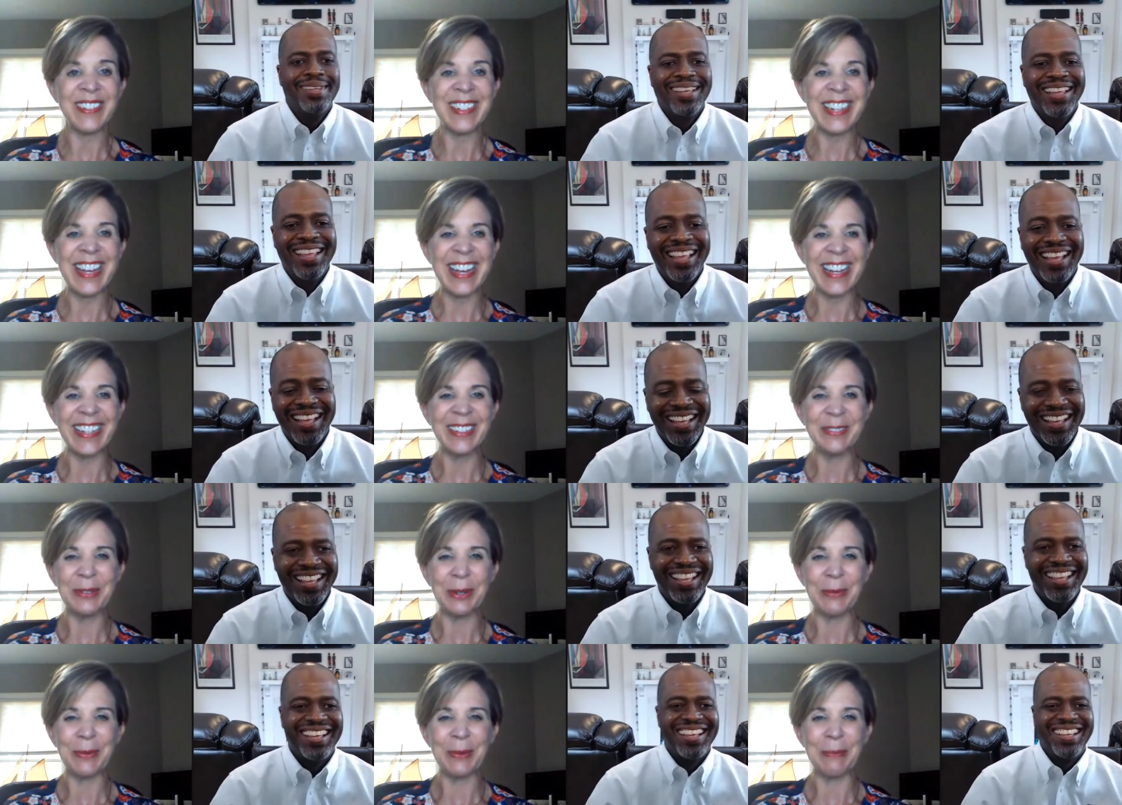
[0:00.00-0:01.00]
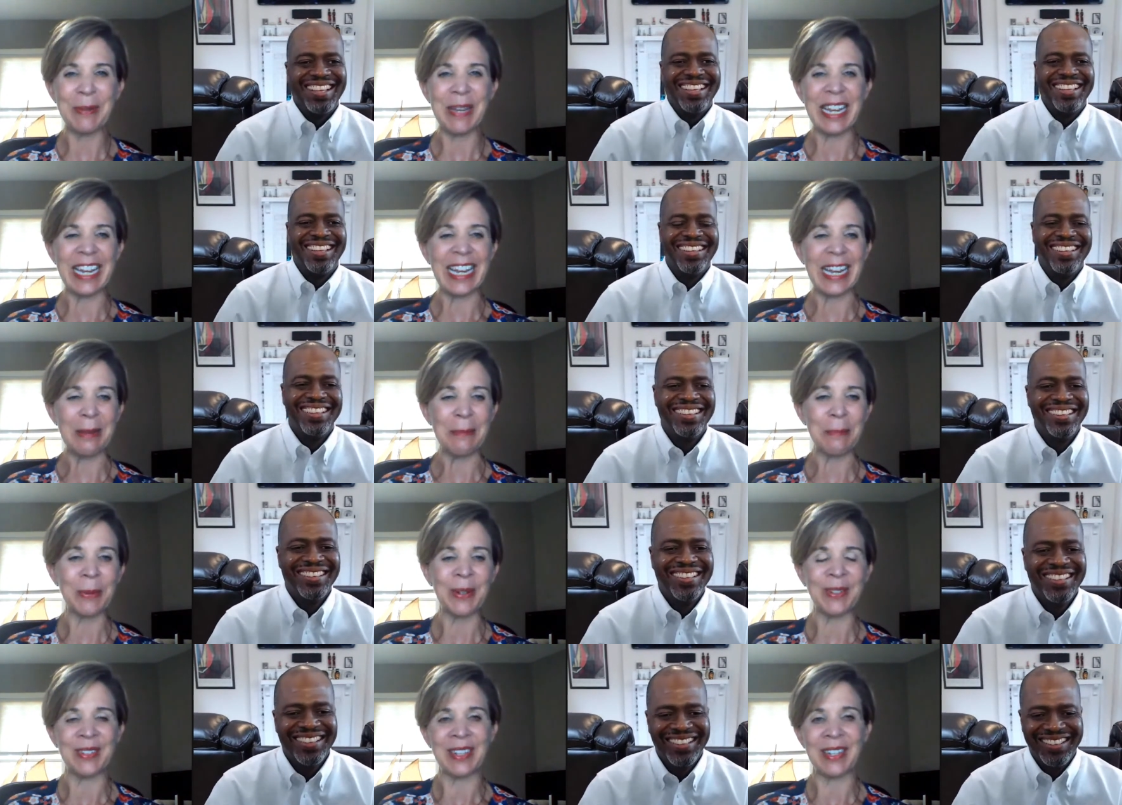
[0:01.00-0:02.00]
Speaker 1: whether or not we will be
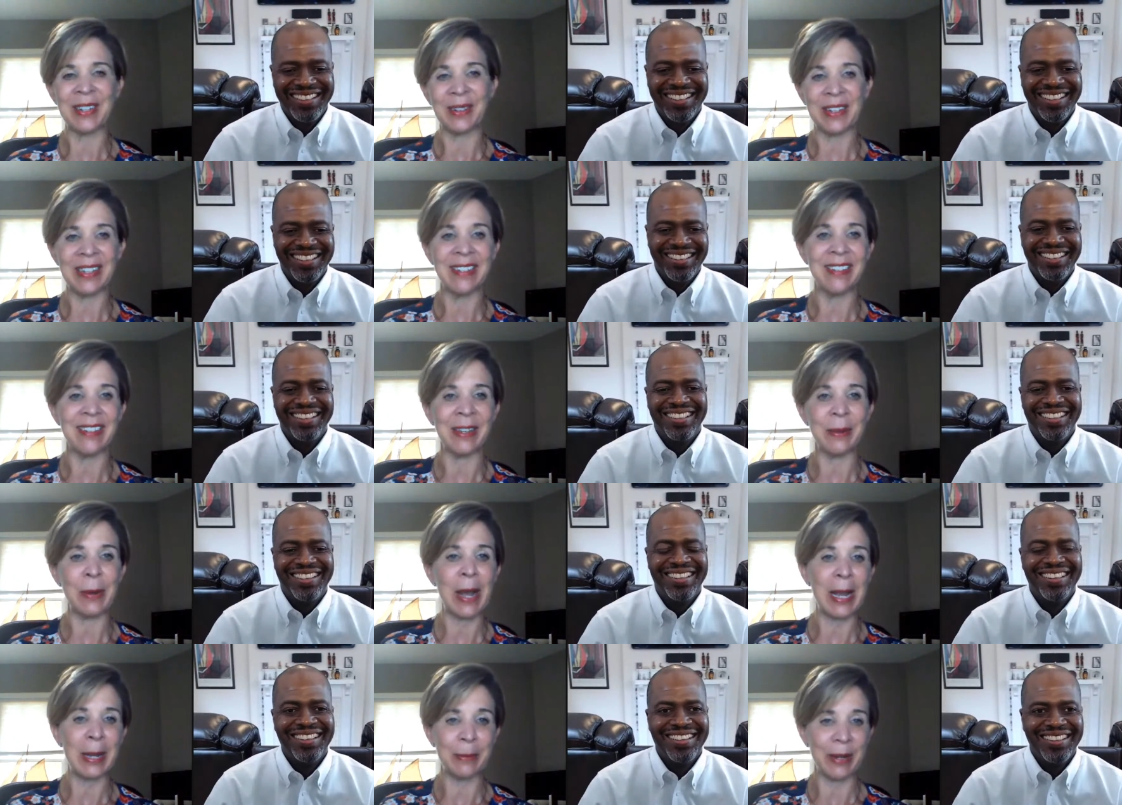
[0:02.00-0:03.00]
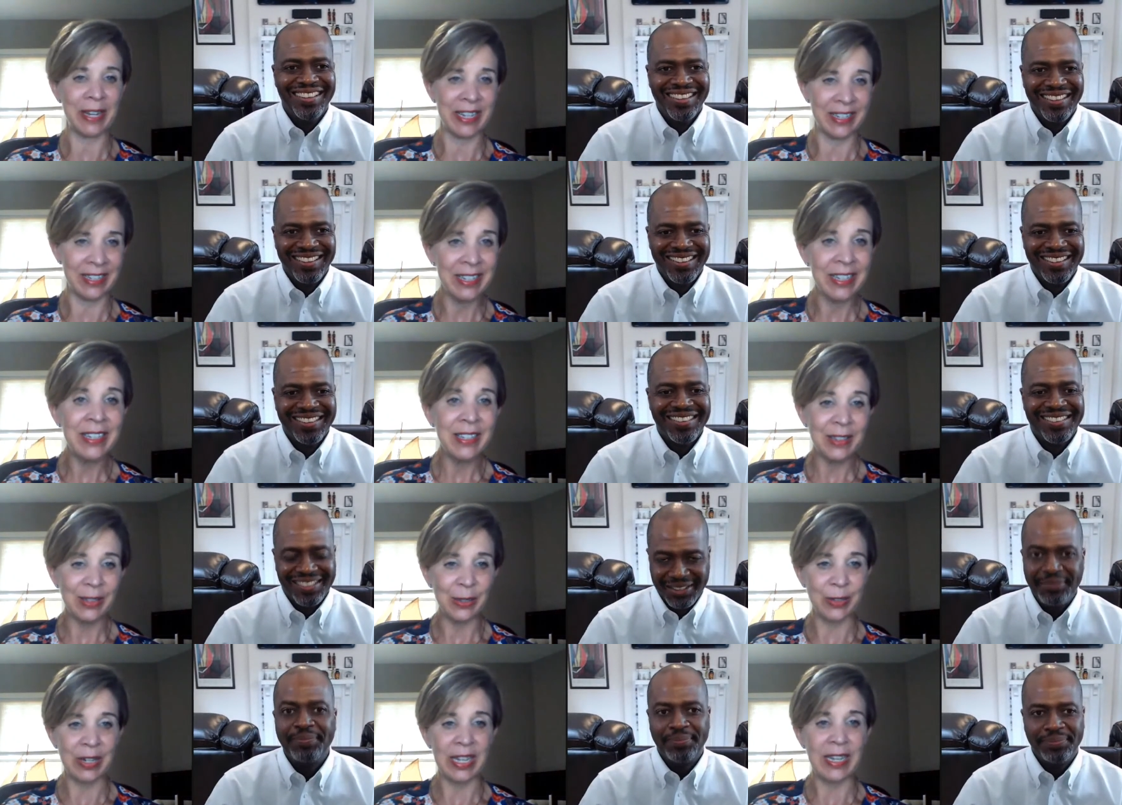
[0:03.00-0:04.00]
in person or continue hybrid
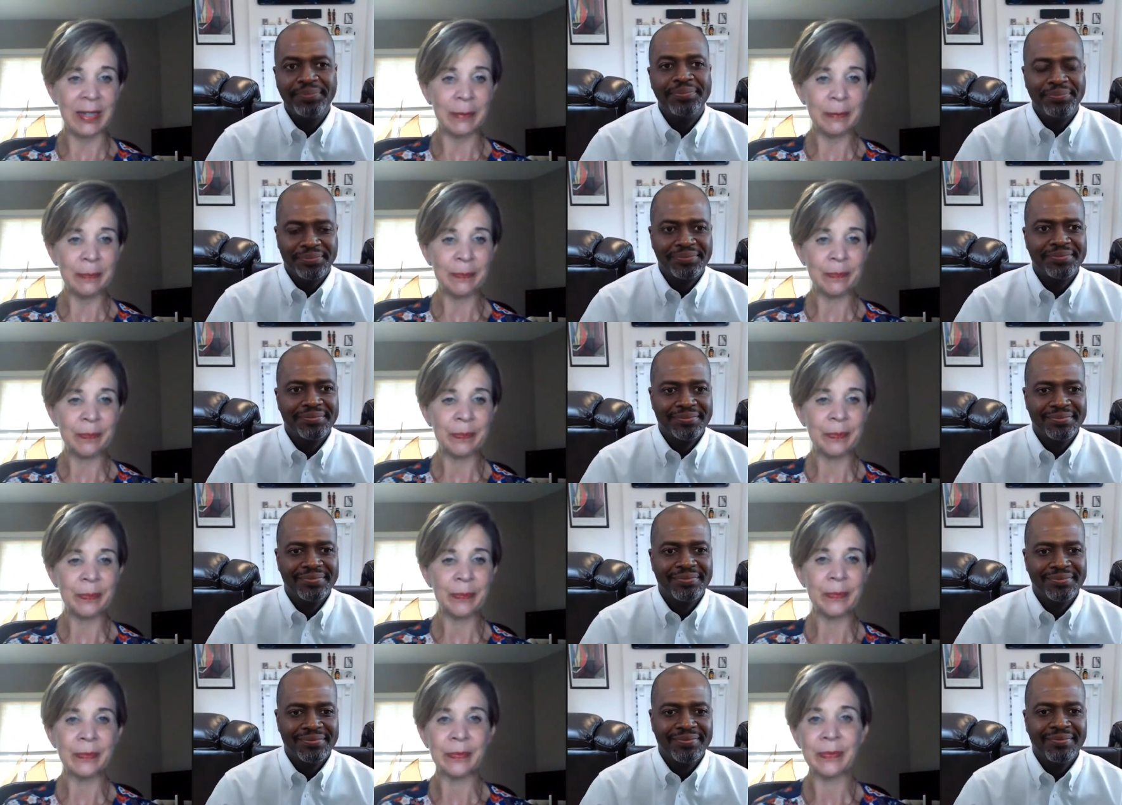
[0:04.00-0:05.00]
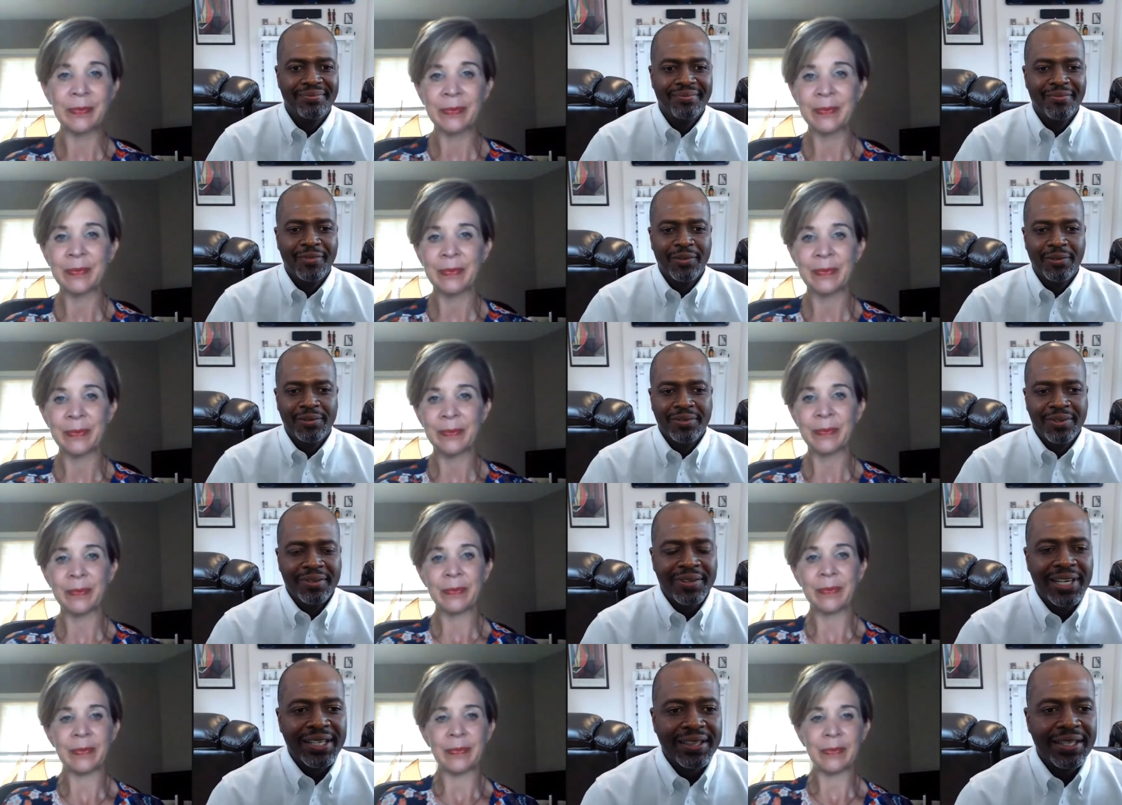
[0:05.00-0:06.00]
learning.
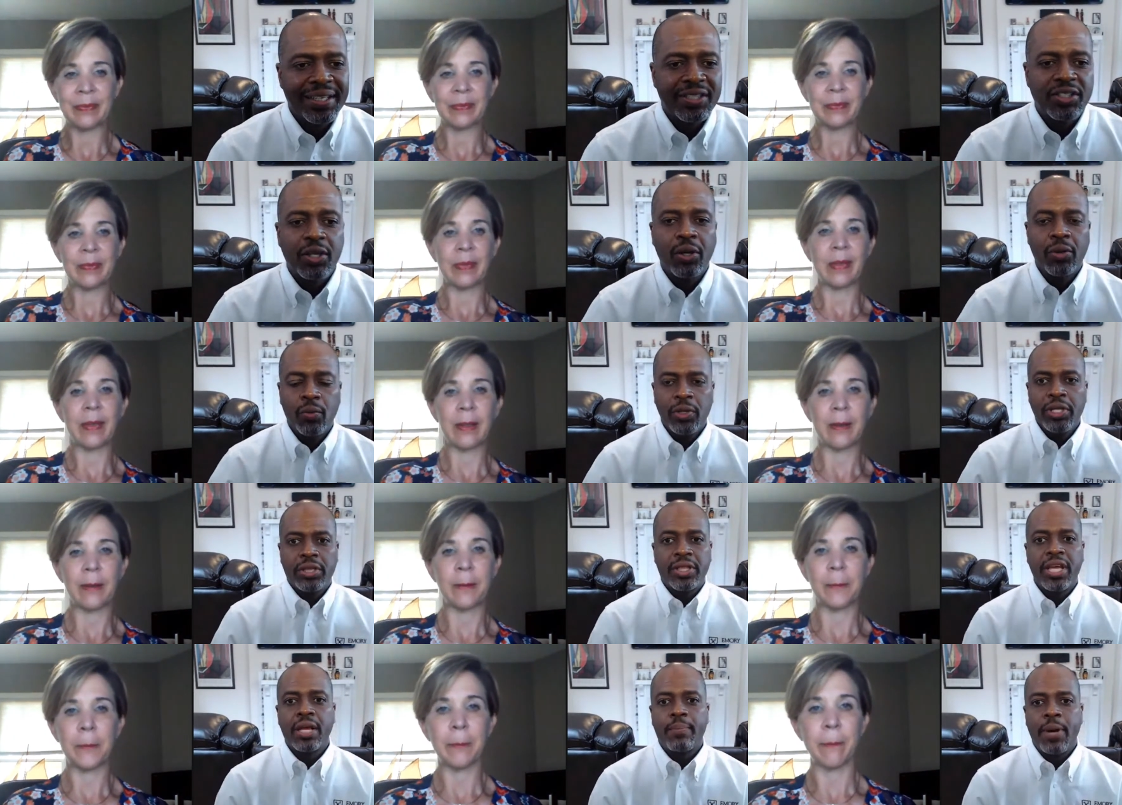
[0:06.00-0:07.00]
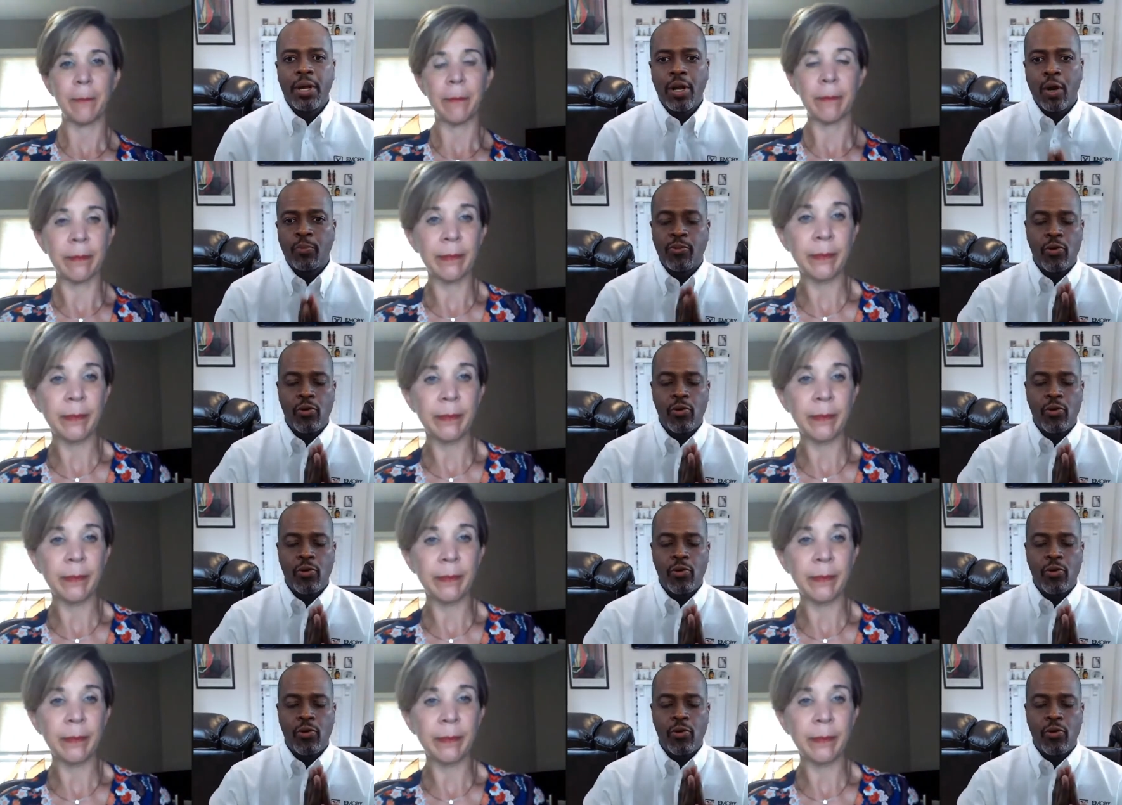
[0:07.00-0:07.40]
Speaker 2: Right, thanks. So we think about our